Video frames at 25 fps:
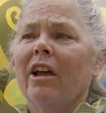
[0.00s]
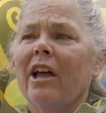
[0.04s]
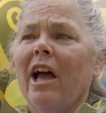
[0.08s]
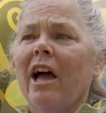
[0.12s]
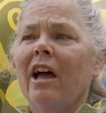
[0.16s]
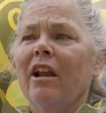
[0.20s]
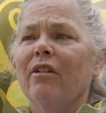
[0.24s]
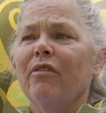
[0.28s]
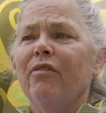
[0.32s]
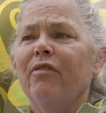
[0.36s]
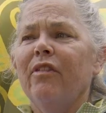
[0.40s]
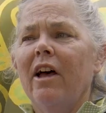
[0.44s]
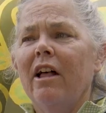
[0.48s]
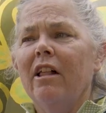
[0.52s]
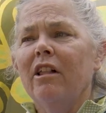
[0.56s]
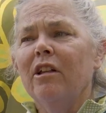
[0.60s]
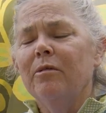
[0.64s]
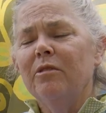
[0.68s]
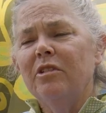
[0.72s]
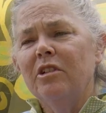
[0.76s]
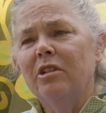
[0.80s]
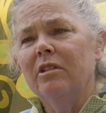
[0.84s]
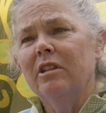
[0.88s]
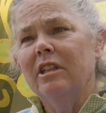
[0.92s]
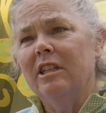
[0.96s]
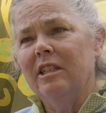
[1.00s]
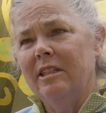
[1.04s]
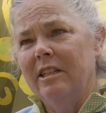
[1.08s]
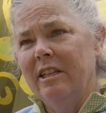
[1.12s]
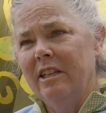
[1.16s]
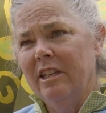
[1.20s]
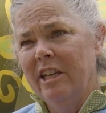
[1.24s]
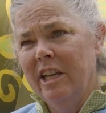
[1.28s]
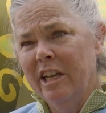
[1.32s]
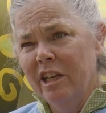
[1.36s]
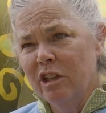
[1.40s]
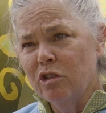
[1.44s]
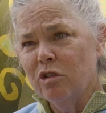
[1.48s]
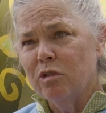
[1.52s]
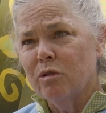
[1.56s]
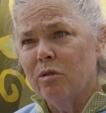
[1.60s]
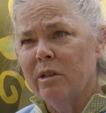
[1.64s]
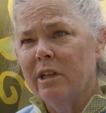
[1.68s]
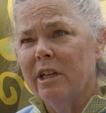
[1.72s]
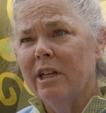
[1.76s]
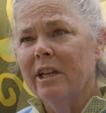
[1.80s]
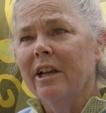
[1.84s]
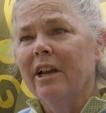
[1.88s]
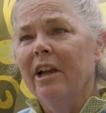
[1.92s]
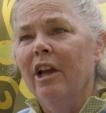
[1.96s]
kind of fell into this
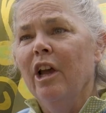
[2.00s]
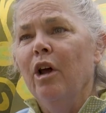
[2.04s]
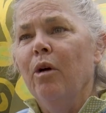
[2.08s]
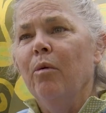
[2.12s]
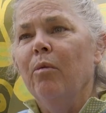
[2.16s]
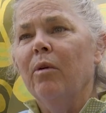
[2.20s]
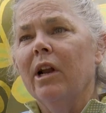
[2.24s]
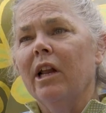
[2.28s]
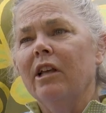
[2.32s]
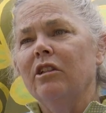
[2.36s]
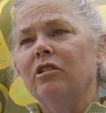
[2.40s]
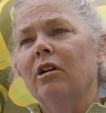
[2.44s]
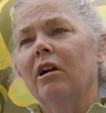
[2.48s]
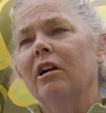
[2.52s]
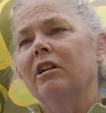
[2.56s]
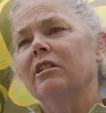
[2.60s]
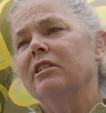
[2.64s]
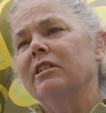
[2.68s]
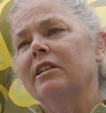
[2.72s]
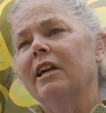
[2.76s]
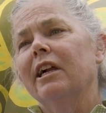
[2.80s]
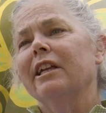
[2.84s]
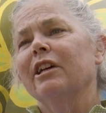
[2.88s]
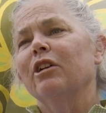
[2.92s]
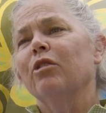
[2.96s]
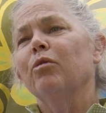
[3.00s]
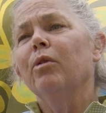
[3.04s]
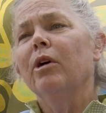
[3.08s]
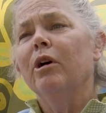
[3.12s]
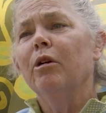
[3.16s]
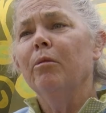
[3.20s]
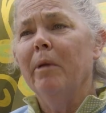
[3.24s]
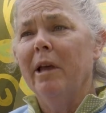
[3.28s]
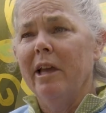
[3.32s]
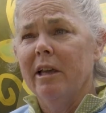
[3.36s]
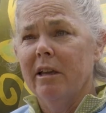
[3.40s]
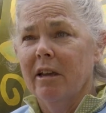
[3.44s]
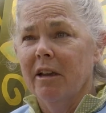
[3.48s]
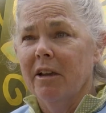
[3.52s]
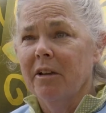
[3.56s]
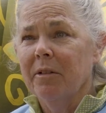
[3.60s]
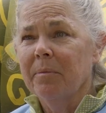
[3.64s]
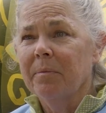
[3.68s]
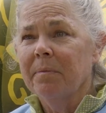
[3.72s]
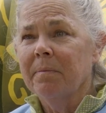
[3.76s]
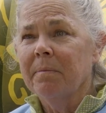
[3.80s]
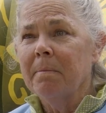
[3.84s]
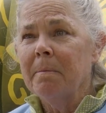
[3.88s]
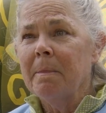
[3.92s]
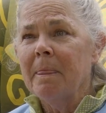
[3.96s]
history when I started studying quilt making.
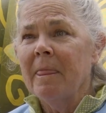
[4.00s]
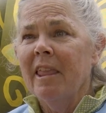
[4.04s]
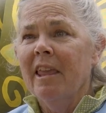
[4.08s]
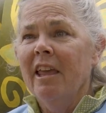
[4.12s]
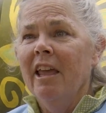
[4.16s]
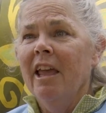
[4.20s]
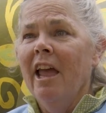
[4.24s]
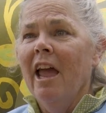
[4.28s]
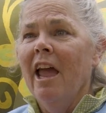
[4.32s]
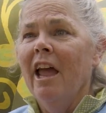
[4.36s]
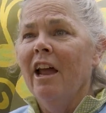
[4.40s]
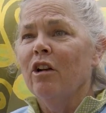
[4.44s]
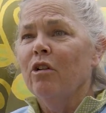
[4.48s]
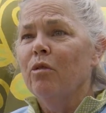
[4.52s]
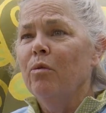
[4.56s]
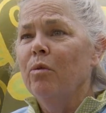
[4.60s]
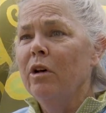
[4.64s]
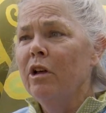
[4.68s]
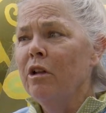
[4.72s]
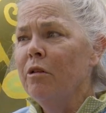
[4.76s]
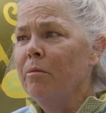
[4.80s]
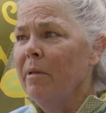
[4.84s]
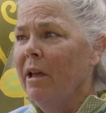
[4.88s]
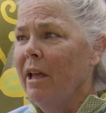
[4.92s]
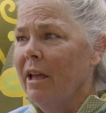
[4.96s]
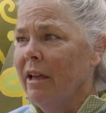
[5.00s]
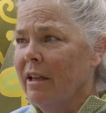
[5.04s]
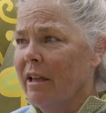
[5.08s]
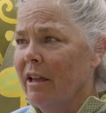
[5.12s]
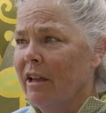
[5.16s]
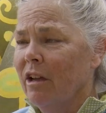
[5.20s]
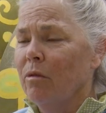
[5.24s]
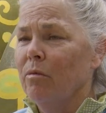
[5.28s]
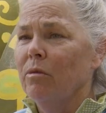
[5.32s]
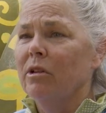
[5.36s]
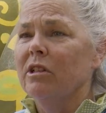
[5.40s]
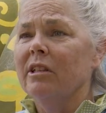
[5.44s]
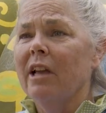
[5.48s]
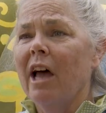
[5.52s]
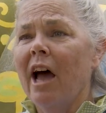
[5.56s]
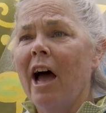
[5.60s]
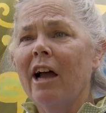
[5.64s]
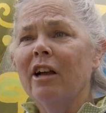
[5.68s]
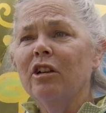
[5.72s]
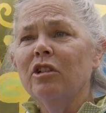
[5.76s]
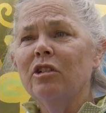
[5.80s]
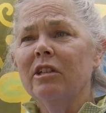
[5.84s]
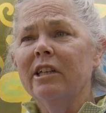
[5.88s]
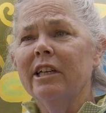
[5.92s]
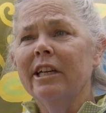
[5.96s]
And quilt making was
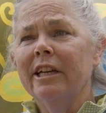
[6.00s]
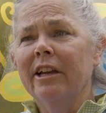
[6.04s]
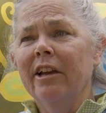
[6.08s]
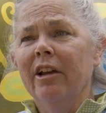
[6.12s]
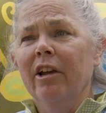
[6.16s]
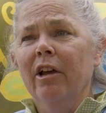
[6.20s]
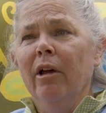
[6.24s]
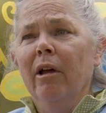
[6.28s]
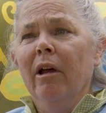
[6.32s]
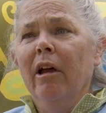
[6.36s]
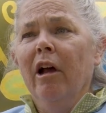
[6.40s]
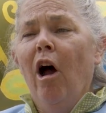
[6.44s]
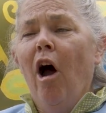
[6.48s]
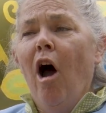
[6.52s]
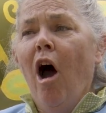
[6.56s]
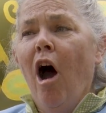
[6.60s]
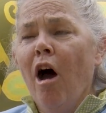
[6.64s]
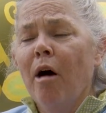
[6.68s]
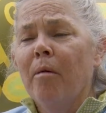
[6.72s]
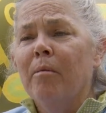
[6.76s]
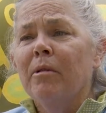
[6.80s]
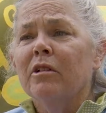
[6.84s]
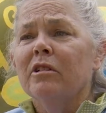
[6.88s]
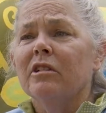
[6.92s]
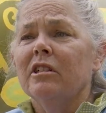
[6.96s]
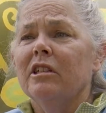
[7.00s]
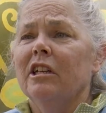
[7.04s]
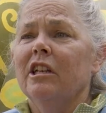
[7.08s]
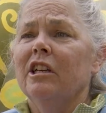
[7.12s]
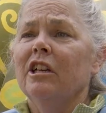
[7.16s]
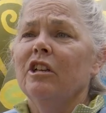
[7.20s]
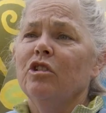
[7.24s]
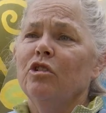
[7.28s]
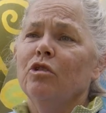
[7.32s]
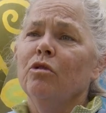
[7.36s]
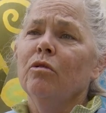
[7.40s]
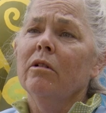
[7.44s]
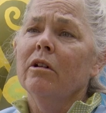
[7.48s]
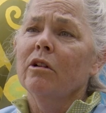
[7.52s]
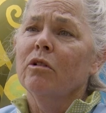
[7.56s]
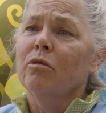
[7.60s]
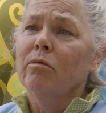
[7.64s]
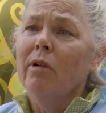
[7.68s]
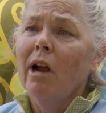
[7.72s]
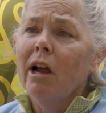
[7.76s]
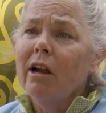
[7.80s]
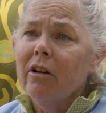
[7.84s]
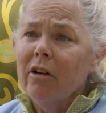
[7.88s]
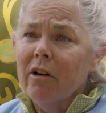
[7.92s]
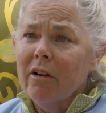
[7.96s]
actually almost a historic
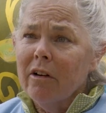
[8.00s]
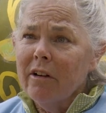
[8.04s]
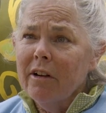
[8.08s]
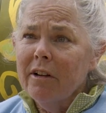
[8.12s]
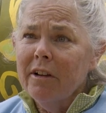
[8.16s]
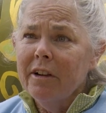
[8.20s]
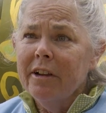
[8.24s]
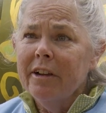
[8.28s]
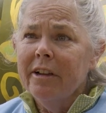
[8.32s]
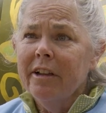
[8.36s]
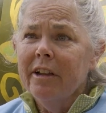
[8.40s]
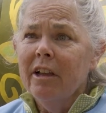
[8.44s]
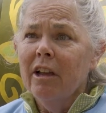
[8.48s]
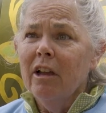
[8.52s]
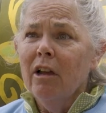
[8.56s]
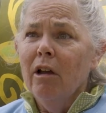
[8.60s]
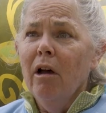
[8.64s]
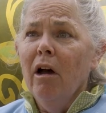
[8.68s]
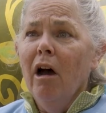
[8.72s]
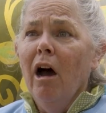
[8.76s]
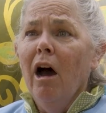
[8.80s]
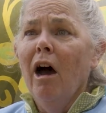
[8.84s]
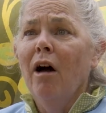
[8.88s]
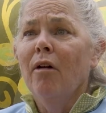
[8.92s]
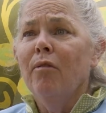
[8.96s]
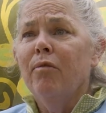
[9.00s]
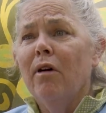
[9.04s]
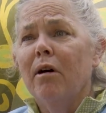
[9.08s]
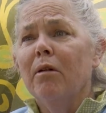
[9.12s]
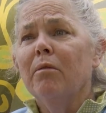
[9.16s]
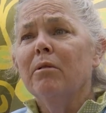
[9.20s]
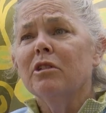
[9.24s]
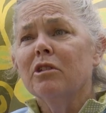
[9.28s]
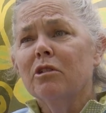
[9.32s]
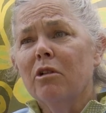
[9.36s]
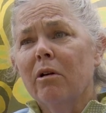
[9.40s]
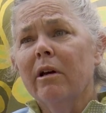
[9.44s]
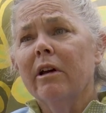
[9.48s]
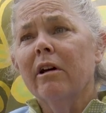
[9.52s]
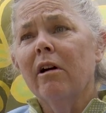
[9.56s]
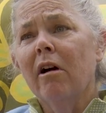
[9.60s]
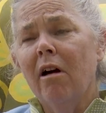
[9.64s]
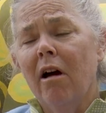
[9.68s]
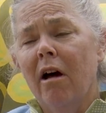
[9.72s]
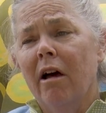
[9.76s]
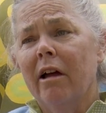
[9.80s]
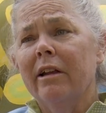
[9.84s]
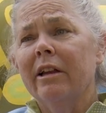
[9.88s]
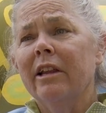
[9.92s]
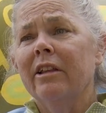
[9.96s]
record of what was going
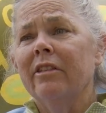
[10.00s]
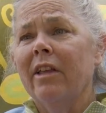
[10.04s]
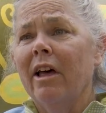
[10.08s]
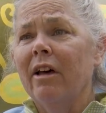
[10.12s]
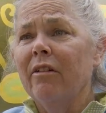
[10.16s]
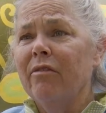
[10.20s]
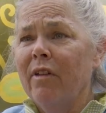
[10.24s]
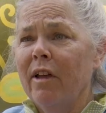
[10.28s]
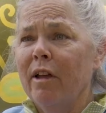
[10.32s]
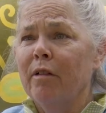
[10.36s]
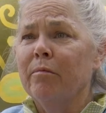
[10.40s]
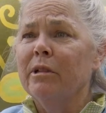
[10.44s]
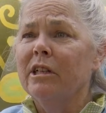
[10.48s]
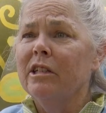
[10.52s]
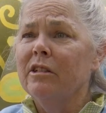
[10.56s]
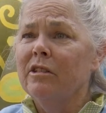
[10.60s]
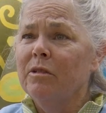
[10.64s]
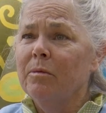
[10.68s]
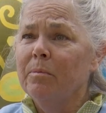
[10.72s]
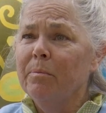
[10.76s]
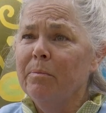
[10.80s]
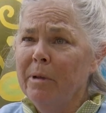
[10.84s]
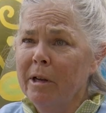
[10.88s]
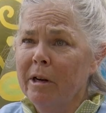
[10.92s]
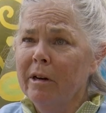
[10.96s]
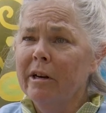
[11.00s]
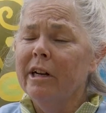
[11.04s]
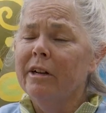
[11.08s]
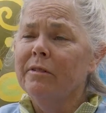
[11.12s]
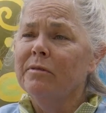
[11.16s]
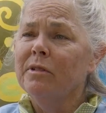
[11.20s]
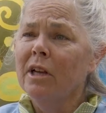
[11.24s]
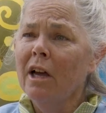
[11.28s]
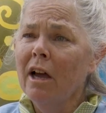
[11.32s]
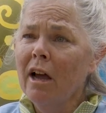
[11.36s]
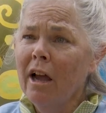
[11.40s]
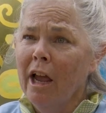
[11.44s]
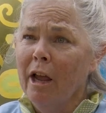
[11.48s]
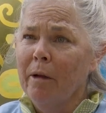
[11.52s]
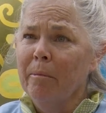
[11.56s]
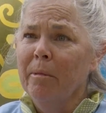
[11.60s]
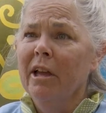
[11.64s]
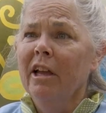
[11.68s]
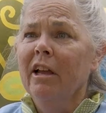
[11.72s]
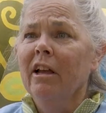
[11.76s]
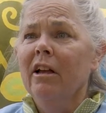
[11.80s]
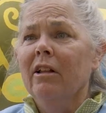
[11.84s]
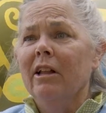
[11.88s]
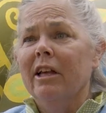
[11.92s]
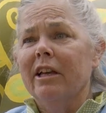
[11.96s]
on in that family's period of time.
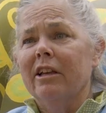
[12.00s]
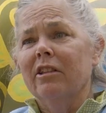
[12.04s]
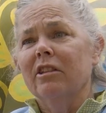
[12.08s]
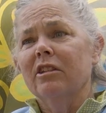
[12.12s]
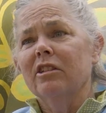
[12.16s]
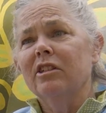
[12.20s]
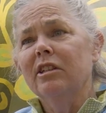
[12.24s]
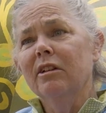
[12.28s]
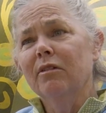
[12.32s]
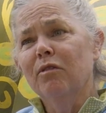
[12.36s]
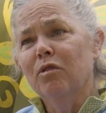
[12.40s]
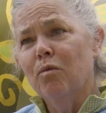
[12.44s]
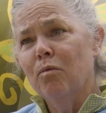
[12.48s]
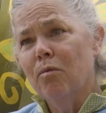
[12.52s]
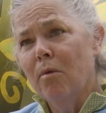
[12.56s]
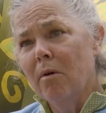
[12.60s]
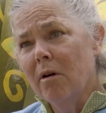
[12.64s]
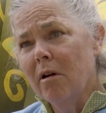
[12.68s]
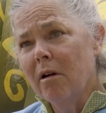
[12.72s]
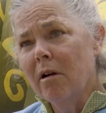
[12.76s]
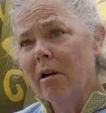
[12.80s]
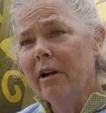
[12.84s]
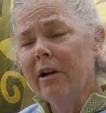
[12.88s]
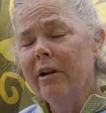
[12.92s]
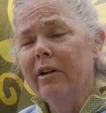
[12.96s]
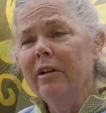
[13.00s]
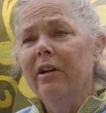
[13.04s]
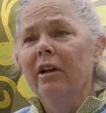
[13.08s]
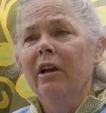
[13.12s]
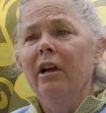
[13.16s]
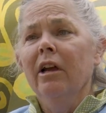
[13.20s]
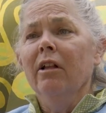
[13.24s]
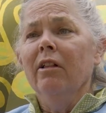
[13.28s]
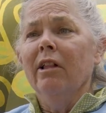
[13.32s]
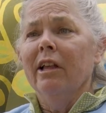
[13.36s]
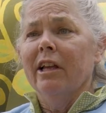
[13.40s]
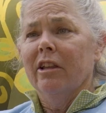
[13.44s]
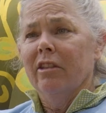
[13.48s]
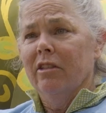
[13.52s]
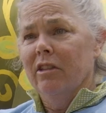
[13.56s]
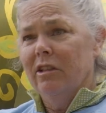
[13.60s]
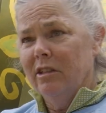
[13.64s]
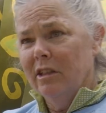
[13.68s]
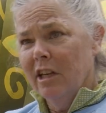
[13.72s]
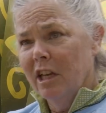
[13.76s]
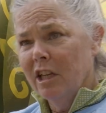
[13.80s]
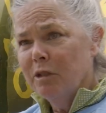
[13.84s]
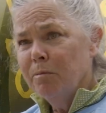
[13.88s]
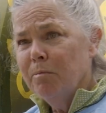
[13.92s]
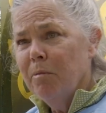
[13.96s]
Like in the Civil War, like in the
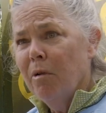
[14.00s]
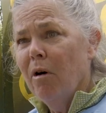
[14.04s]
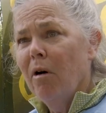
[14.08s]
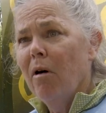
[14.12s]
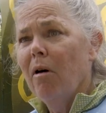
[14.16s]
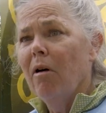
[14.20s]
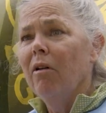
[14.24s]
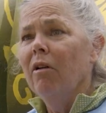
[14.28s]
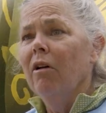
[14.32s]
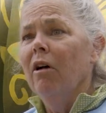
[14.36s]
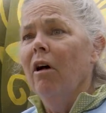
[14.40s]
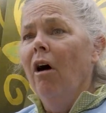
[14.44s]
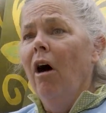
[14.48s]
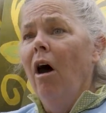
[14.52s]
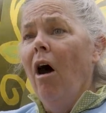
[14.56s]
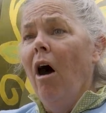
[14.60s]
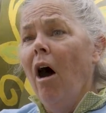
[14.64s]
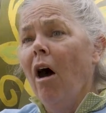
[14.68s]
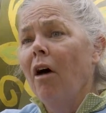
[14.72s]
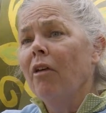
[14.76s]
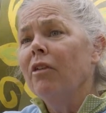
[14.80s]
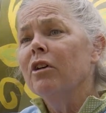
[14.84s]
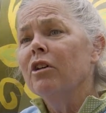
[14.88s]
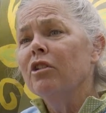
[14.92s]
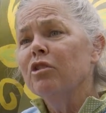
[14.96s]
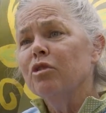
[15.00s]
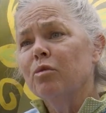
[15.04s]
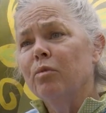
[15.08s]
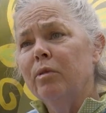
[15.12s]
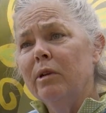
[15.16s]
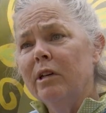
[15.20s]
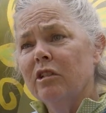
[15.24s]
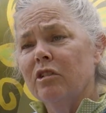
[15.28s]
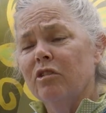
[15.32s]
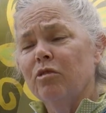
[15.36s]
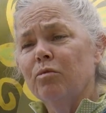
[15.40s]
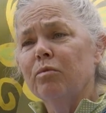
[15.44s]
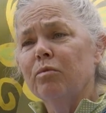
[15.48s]
Dust Bowl, all those quilts